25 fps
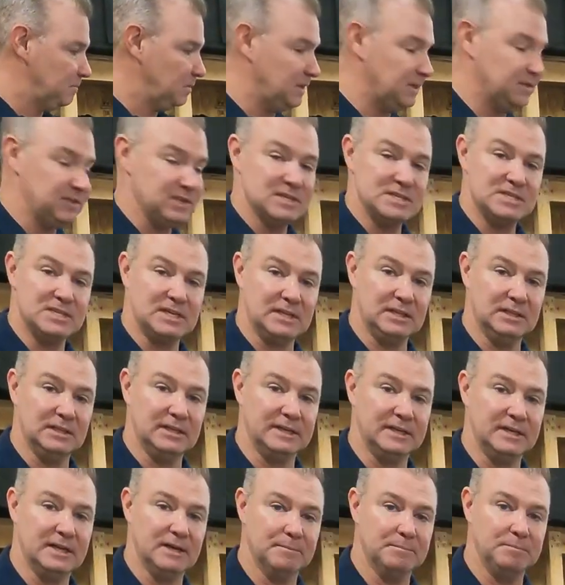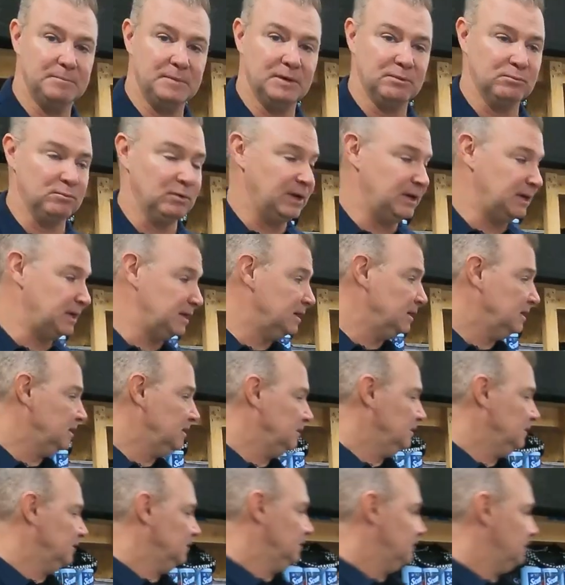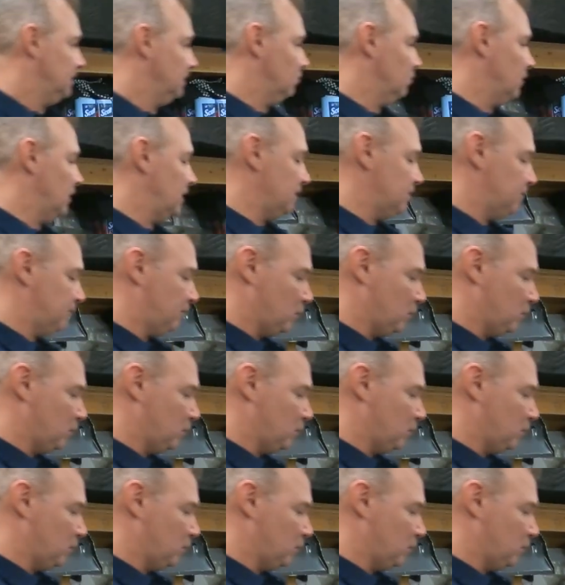get this thing cleaned up, get ready. Get ready